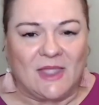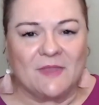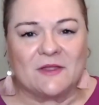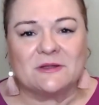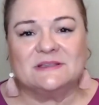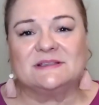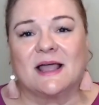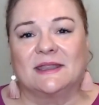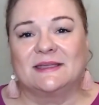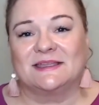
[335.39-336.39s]
And there is a
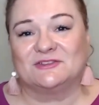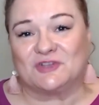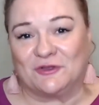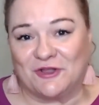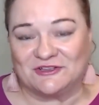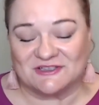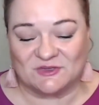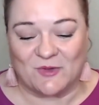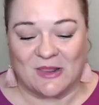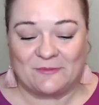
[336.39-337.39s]
link in show notes
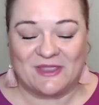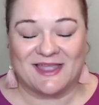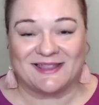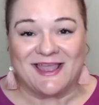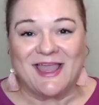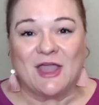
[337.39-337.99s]
as well. And we can